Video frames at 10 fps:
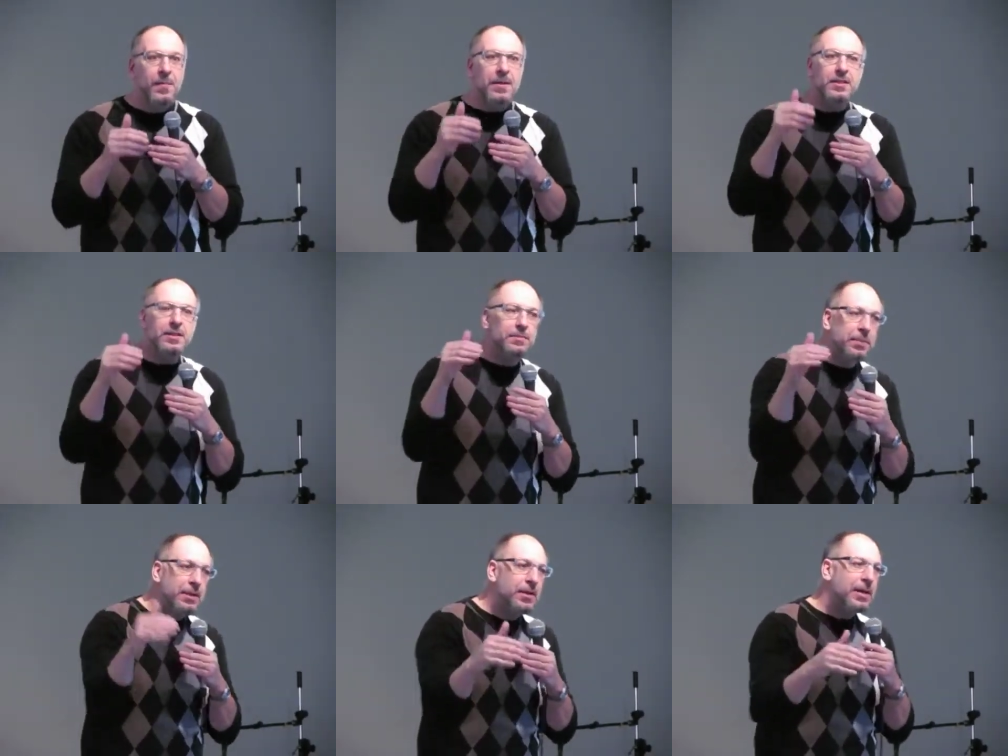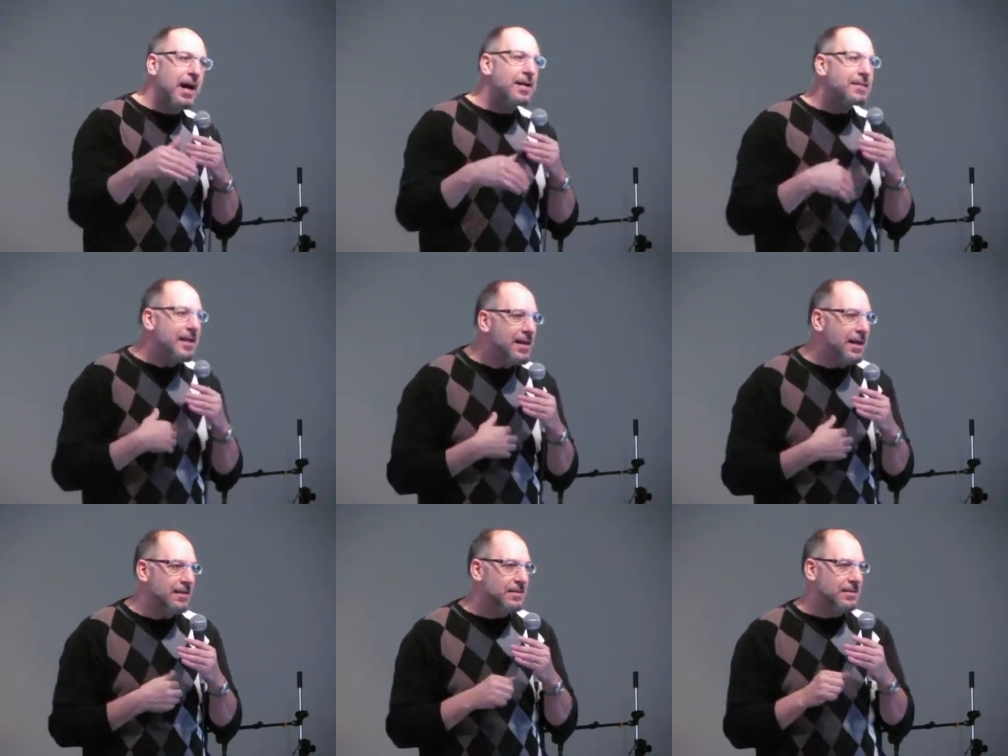that the Spirit of God is in
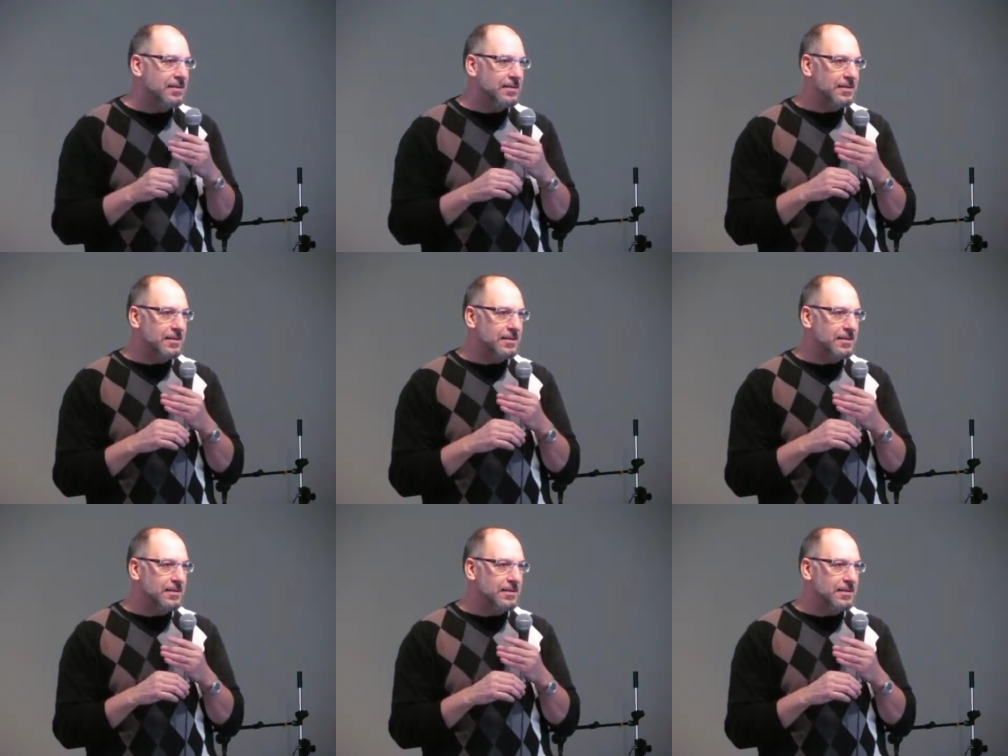us.